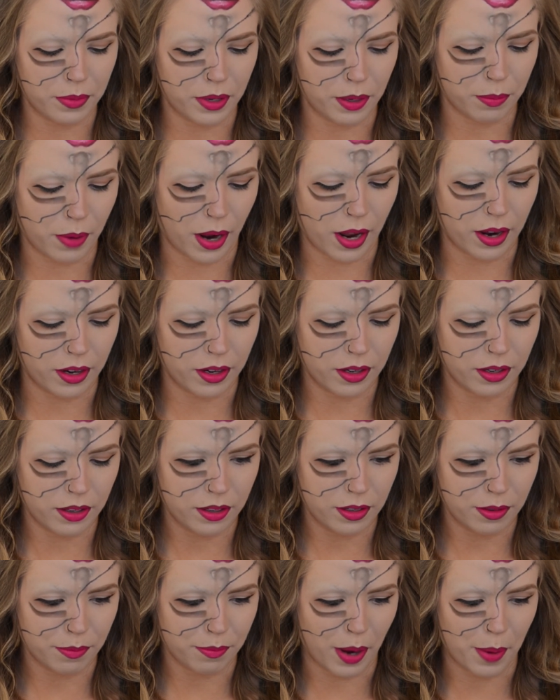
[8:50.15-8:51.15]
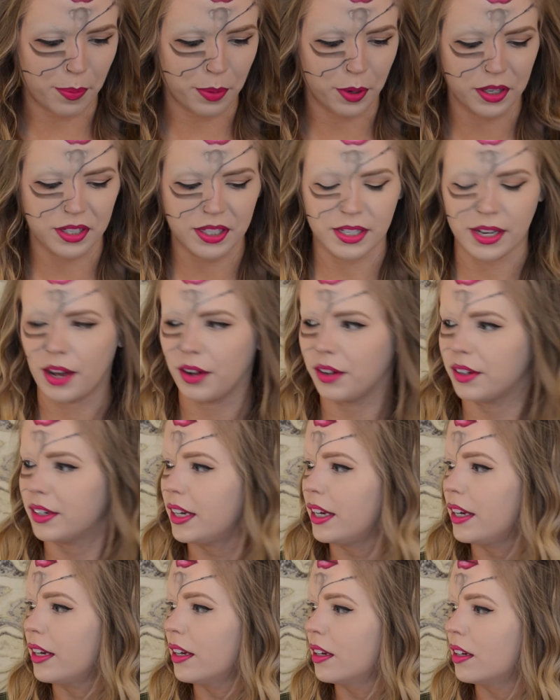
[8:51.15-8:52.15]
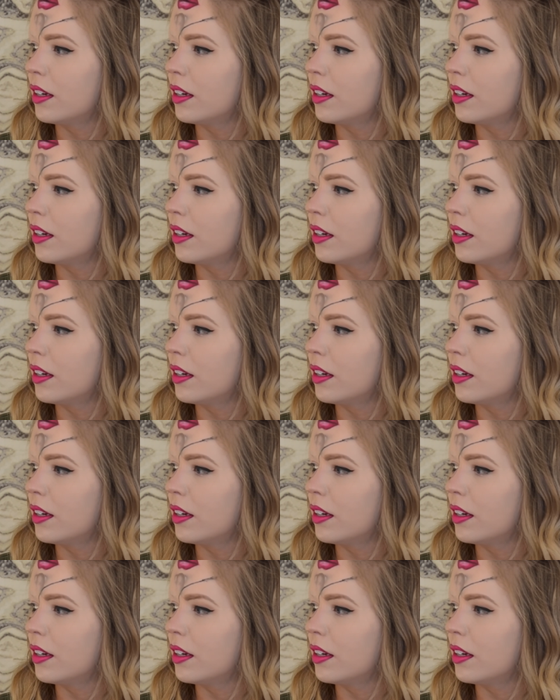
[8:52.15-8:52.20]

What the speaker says: in my personality,